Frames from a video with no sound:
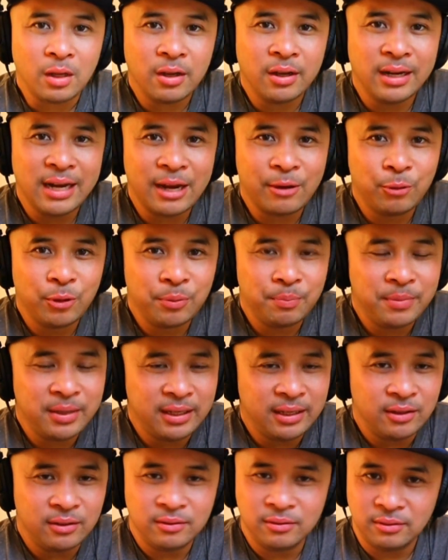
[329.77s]
Connect with
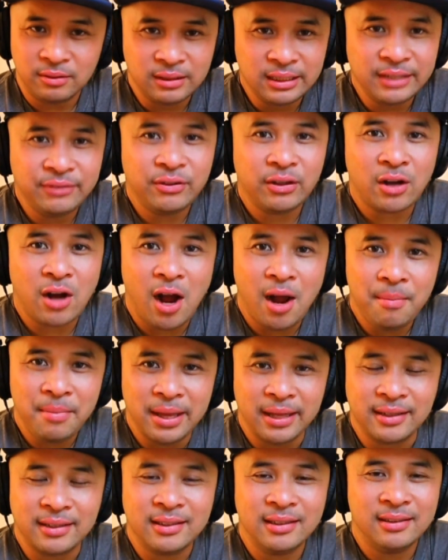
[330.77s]
me, or leave a
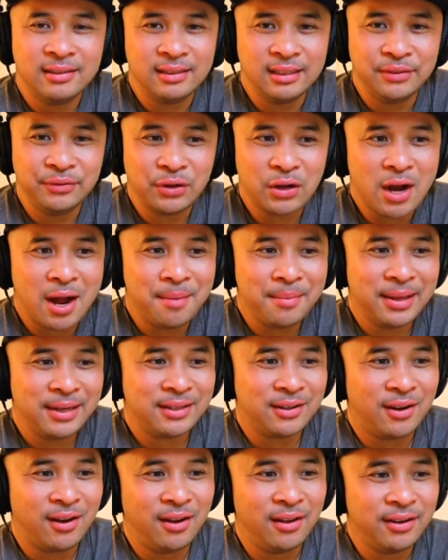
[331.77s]
comment on
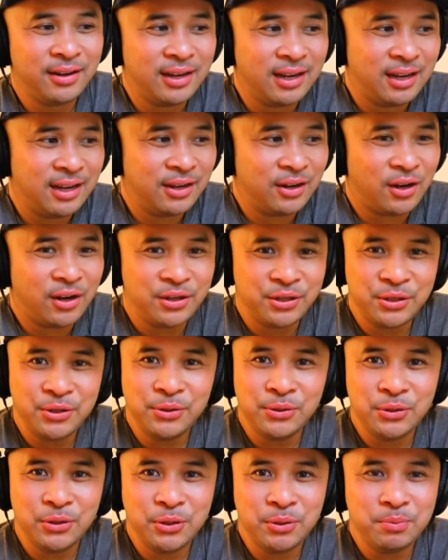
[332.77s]

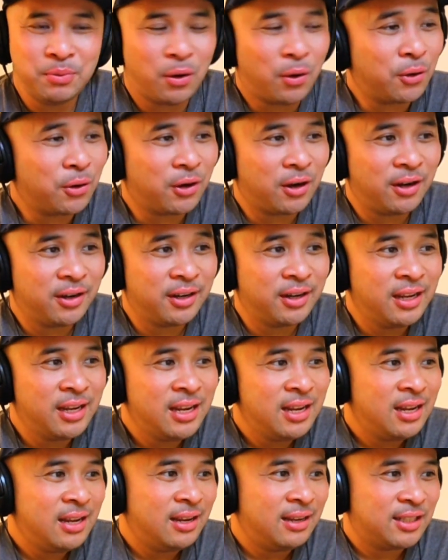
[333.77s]
YouTube or on
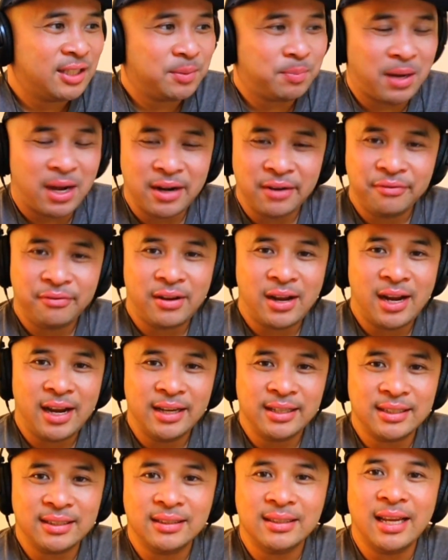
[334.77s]

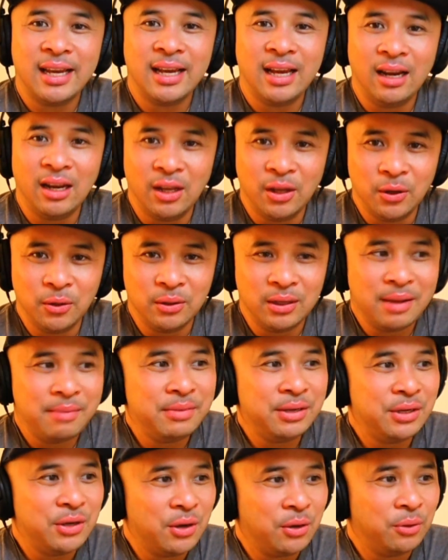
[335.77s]
Spotify, and just say hello.
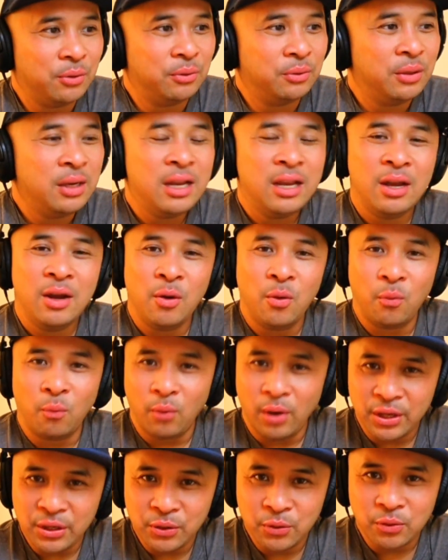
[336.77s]
Let me know
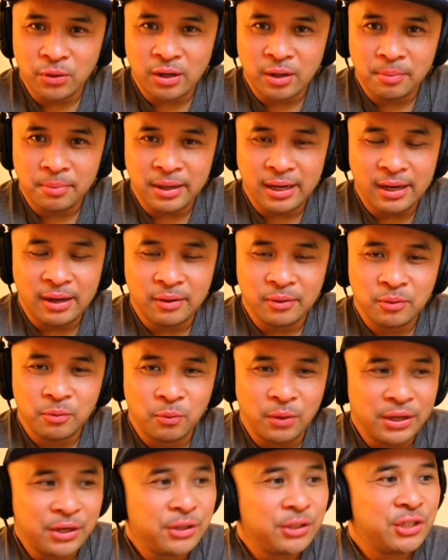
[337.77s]
what you are
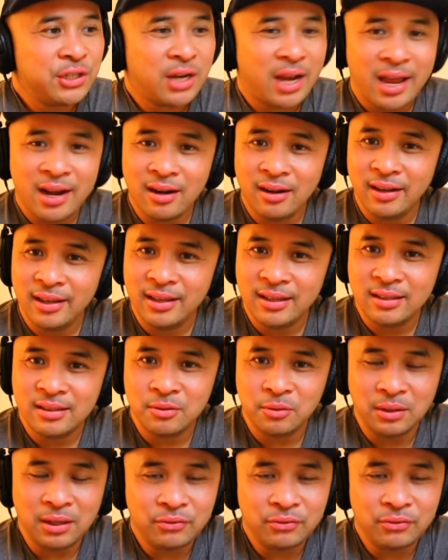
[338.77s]
about, what your channel is.